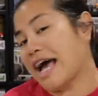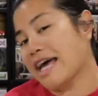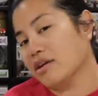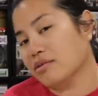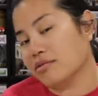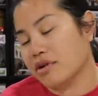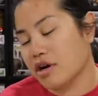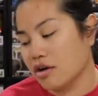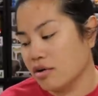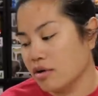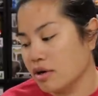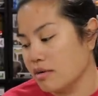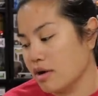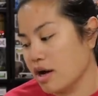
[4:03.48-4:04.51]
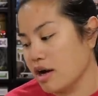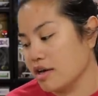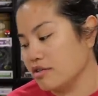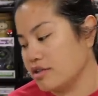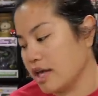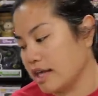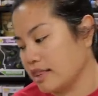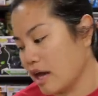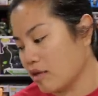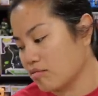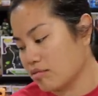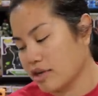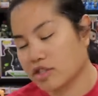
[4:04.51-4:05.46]
I don't know. You take
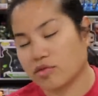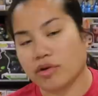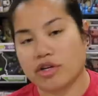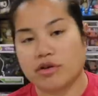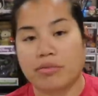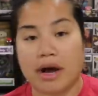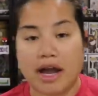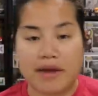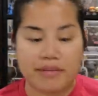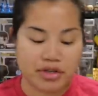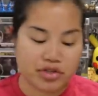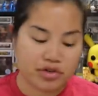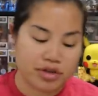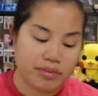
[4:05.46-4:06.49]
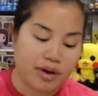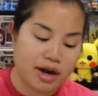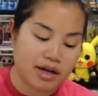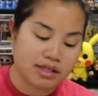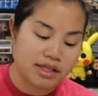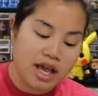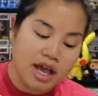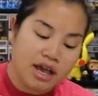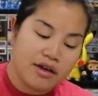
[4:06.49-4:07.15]
that risk when you buy a mystery box.